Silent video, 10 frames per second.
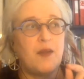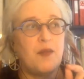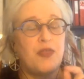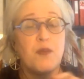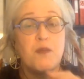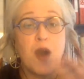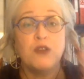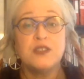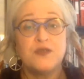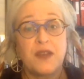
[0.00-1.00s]
The
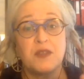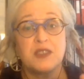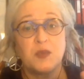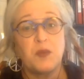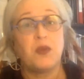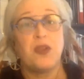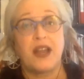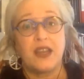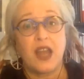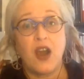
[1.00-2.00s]
most famous people
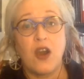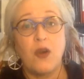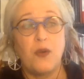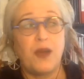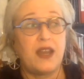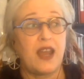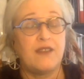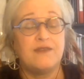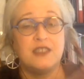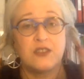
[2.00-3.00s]
I know and
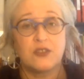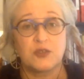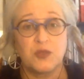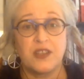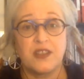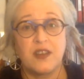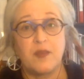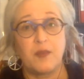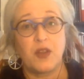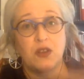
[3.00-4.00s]
have dinners with and
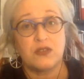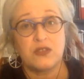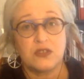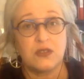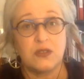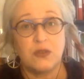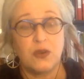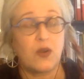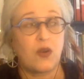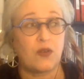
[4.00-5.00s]
I'm close
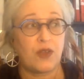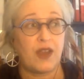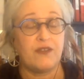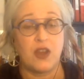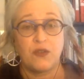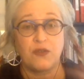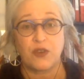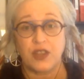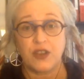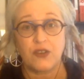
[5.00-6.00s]
to or have known
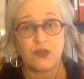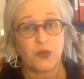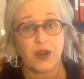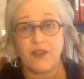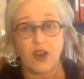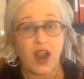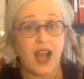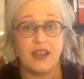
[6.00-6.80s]
for years or whatever,